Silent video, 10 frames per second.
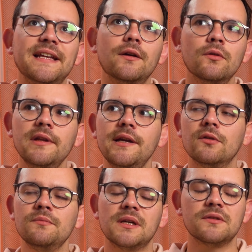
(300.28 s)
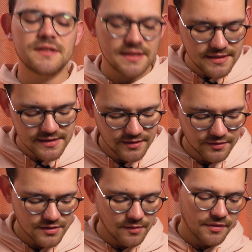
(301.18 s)
and only con, because this is
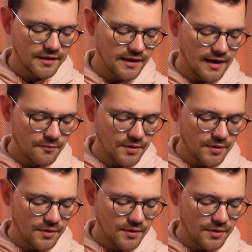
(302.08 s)
not something I